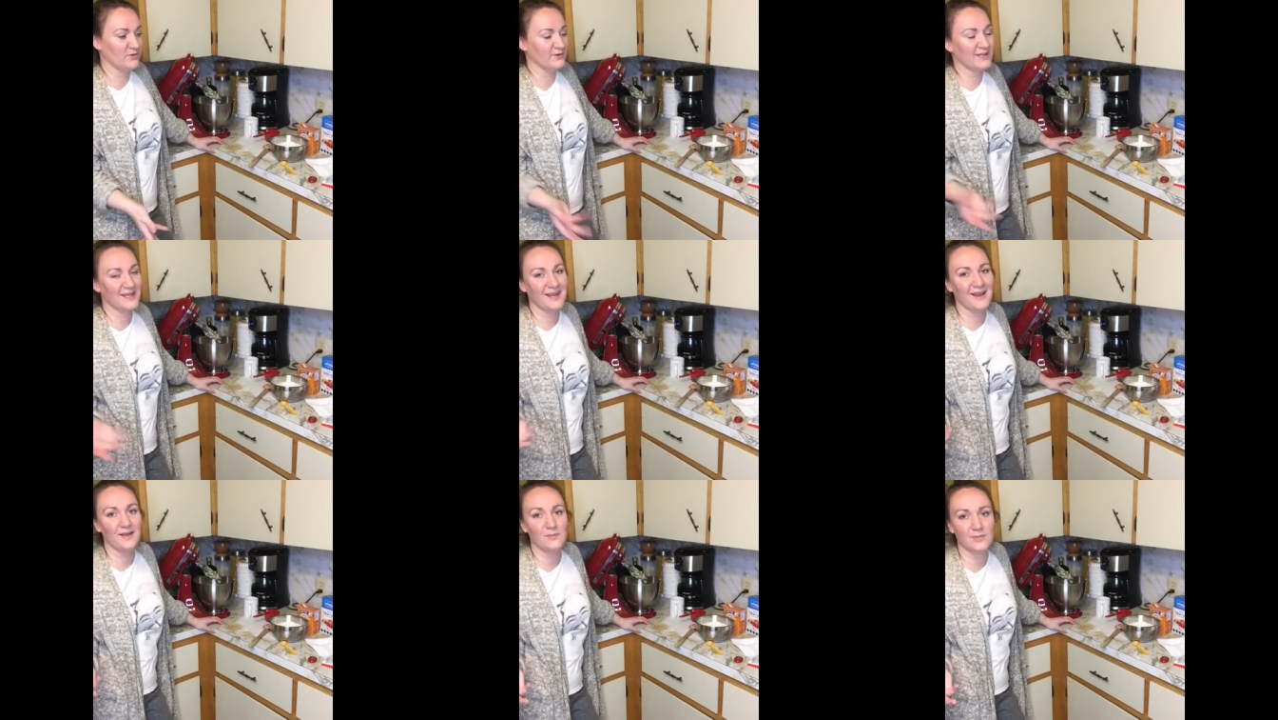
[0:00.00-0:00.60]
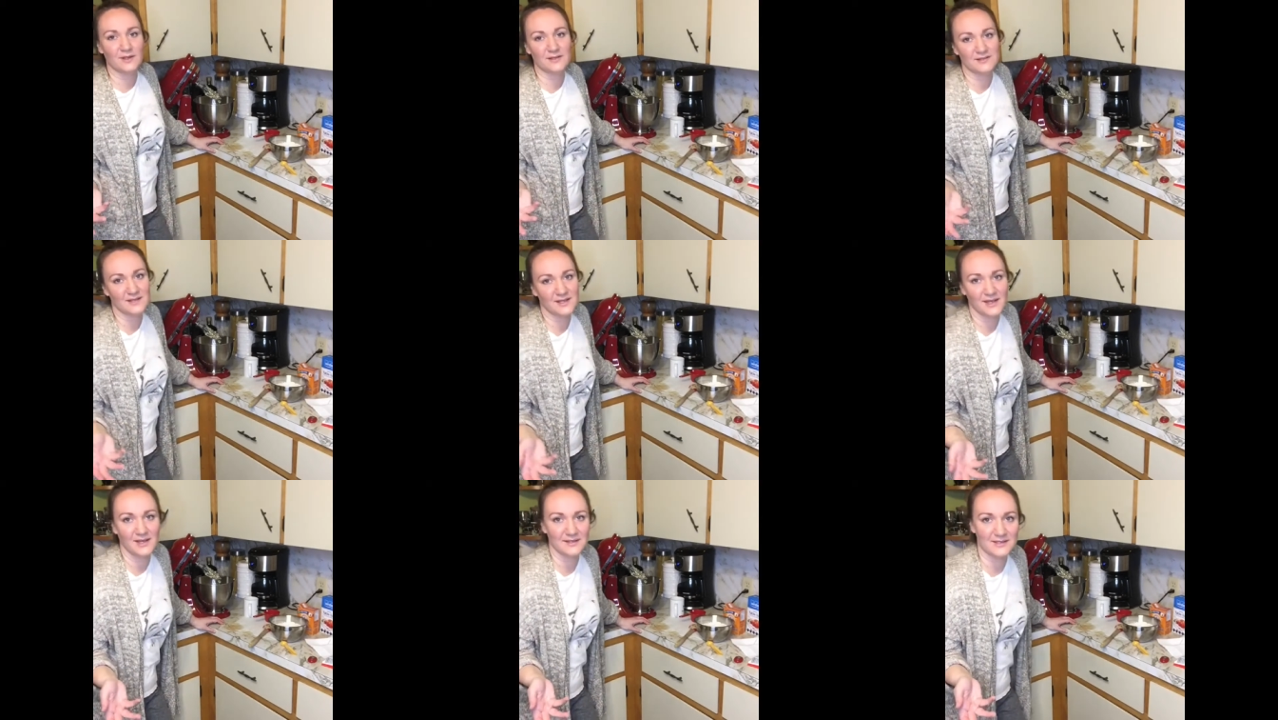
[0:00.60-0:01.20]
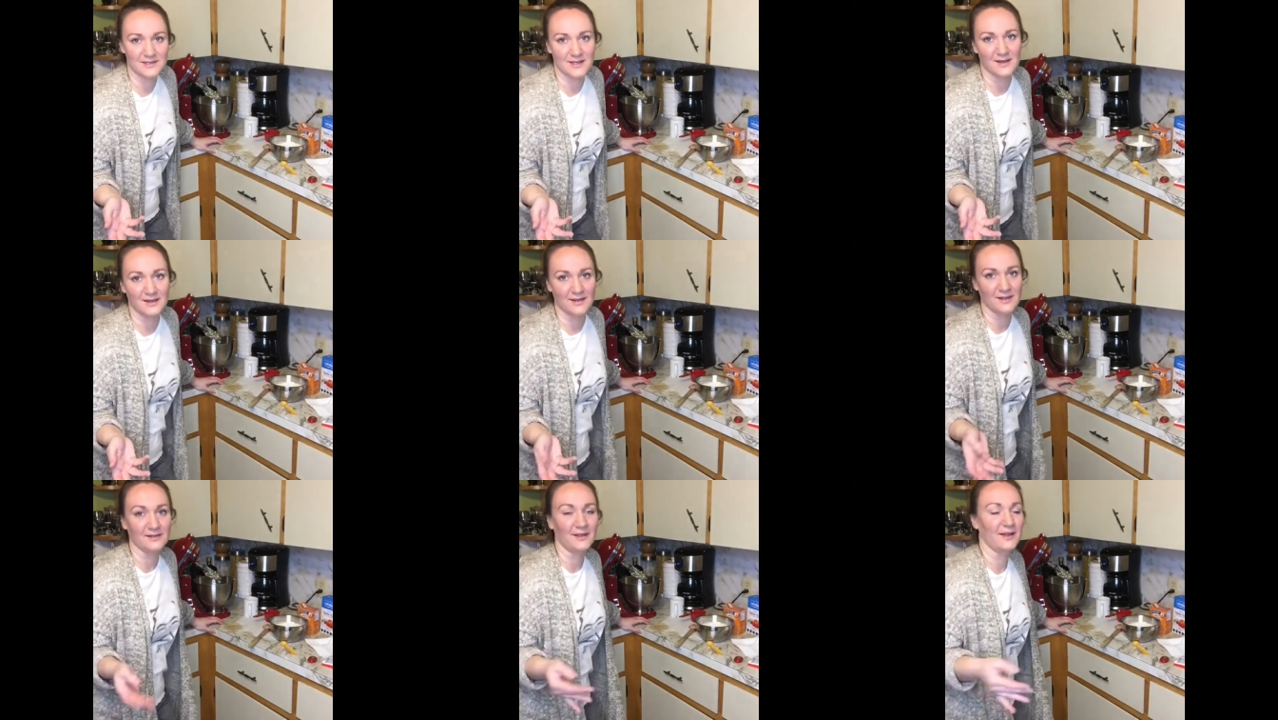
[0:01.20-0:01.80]
They can't because they can't design it
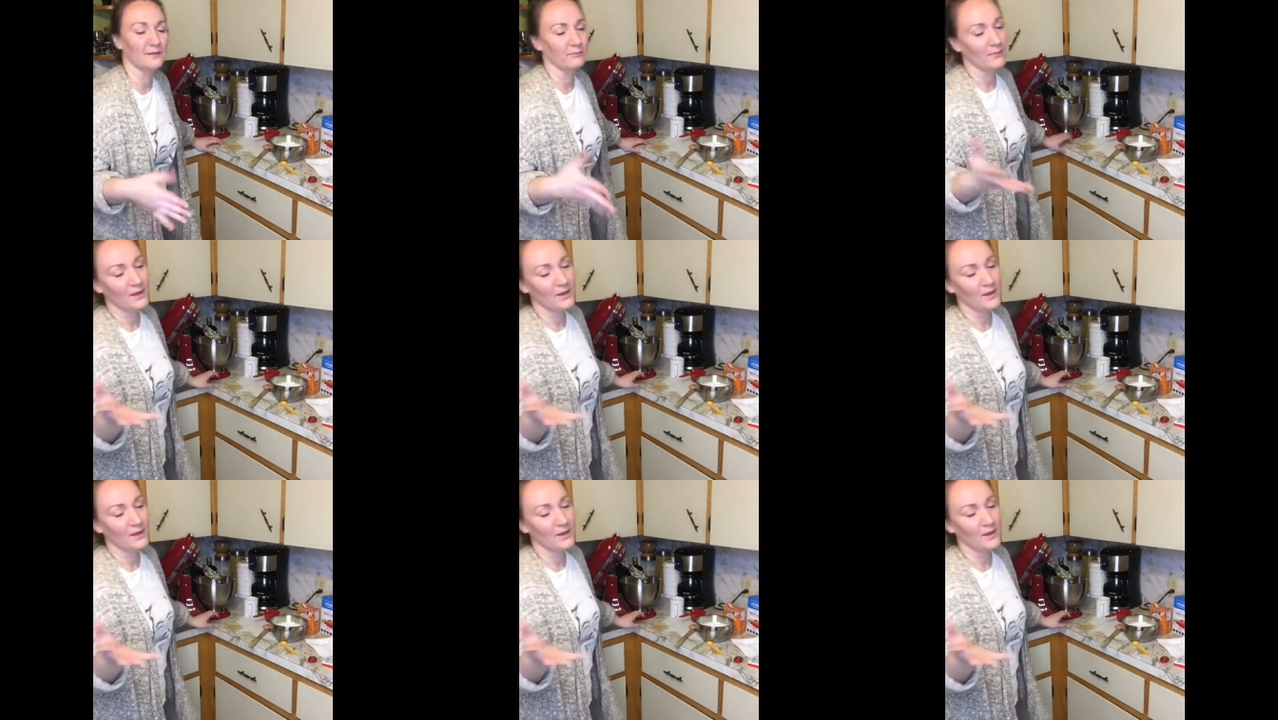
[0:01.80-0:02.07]
like that.